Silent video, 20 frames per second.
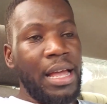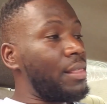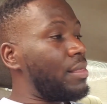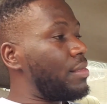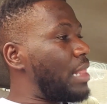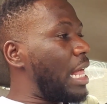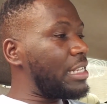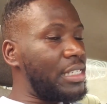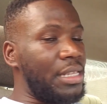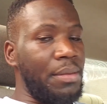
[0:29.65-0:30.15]

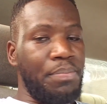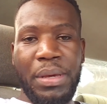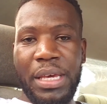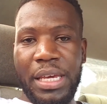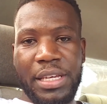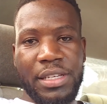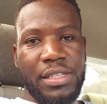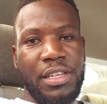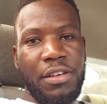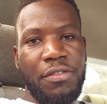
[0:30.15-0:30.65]
That's the
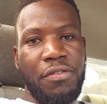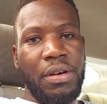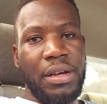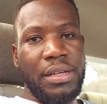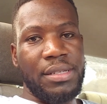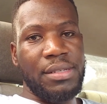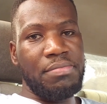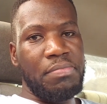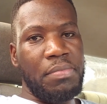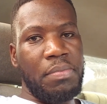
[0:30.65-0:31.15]
biggest
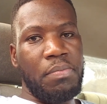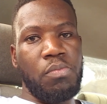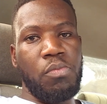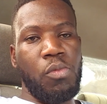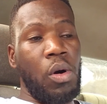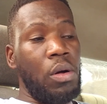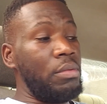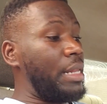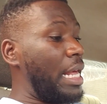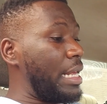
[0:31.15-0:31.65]
difference.
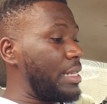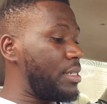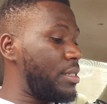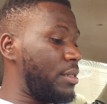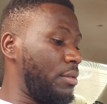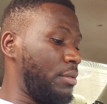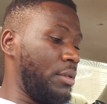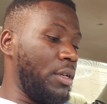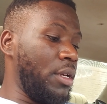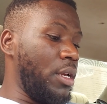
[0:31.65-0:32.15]
Well, that's
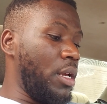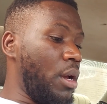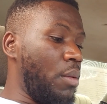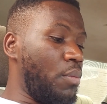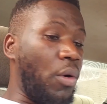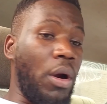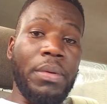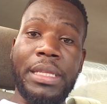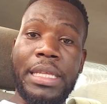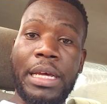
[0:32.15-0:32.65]

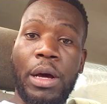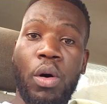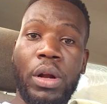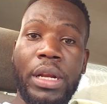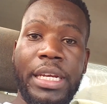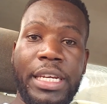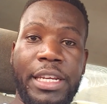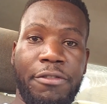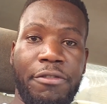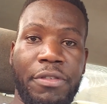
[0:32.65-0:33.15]
probably the only
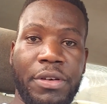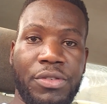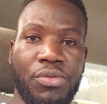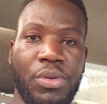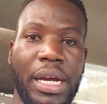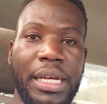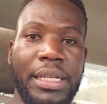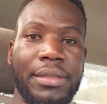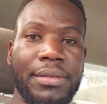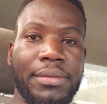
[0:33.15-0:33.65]
difference,
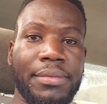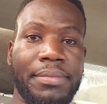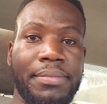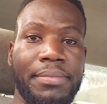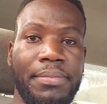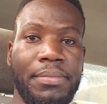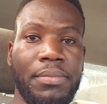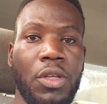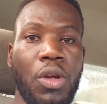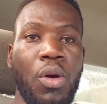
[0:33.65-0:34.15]
right?
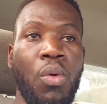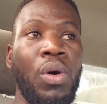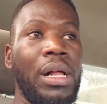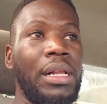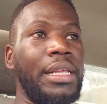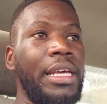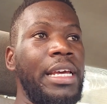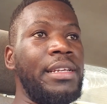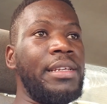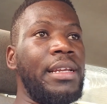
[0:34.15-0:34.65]
Well,
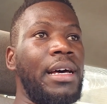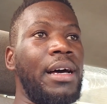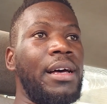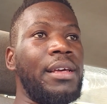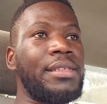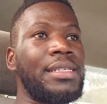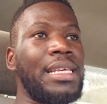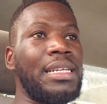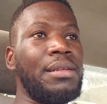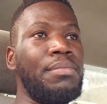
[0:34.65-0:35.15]
in
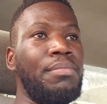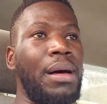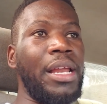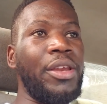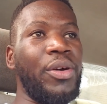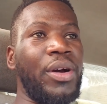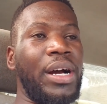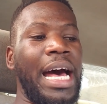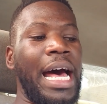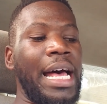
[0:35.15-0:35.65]
certain
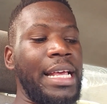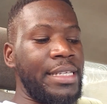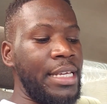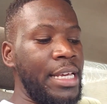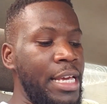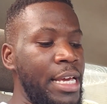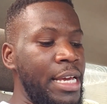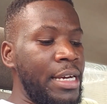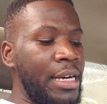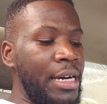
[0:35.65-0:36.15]
manual cars,
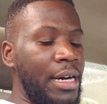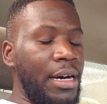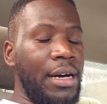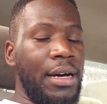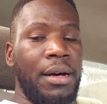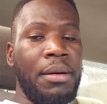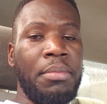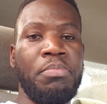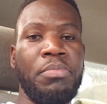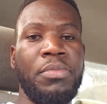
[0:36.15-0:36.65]

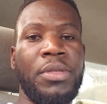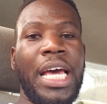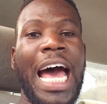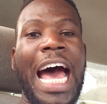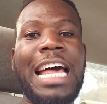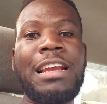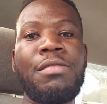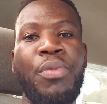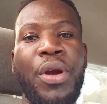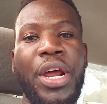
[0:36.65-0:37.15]
the
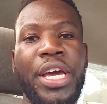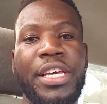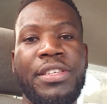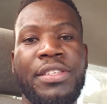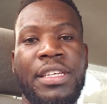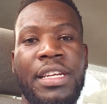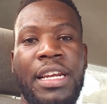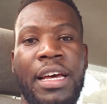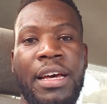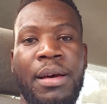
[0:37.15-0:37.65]
handbrake is
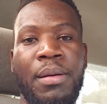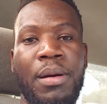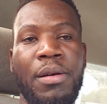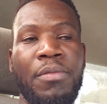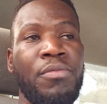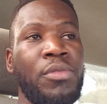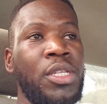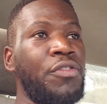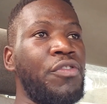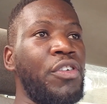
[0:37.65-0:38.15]
in a
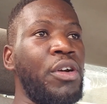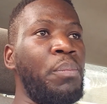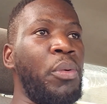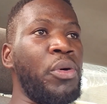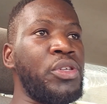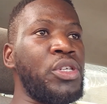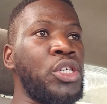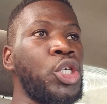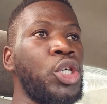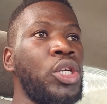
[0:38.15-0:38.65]
different
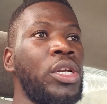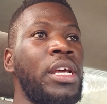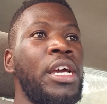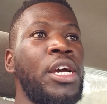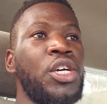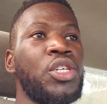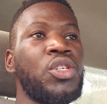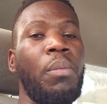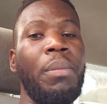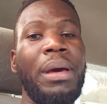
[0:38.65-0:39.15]
position.
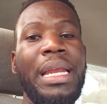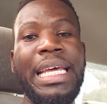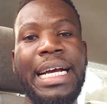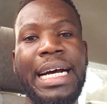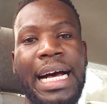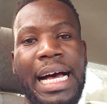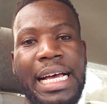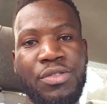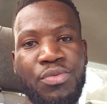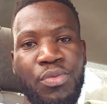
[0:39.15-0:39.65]
So many
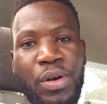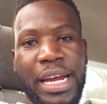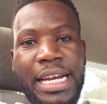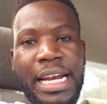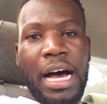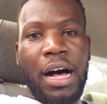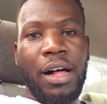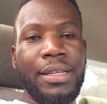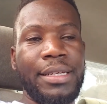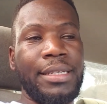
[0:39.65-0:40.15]
cars right
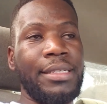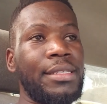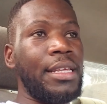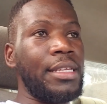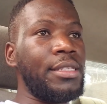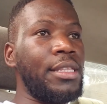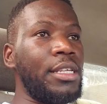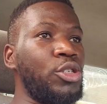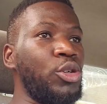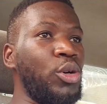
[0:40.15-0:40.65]
now, the
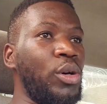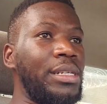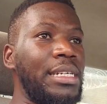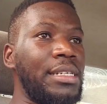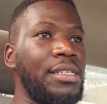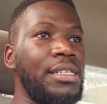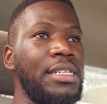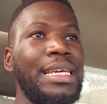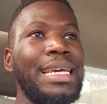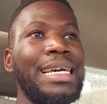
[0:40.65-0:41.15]
Toyota
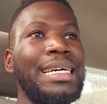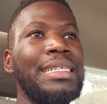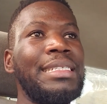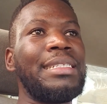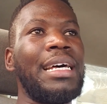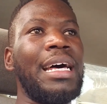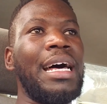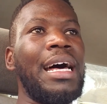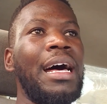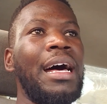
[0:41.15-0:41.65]

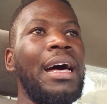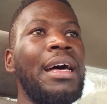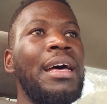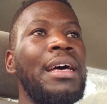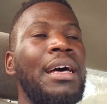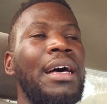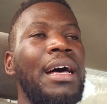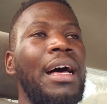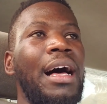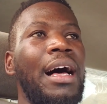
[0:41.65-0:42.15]
Sienta,
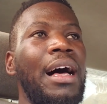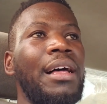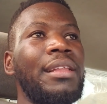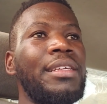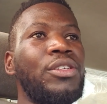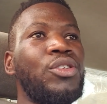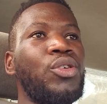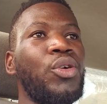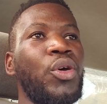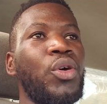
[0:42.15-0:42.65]
the
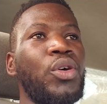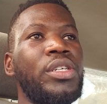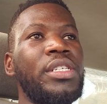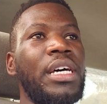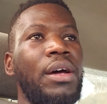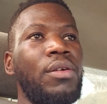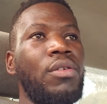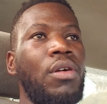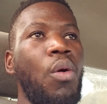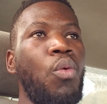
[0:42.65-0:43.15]

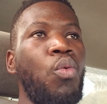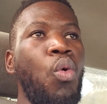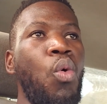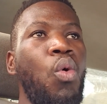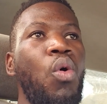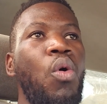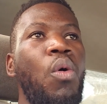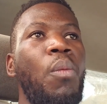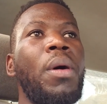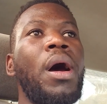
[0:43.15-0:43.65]
Toyota
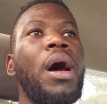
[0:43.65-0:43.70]
Rawum,